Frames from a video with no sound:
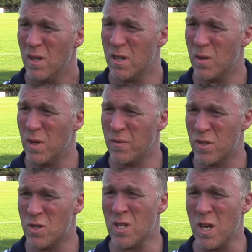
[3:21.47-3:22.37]
I think we have
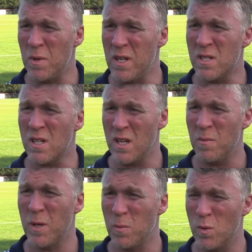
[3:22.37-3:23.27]
to just keep
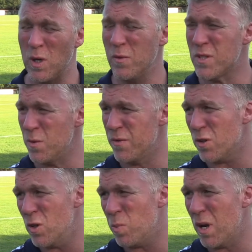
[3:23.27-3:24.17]
instilling people. Obviously, we've
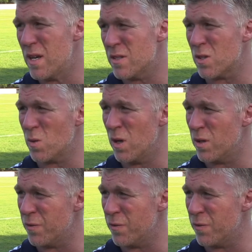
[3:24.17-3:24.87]
got new players as well.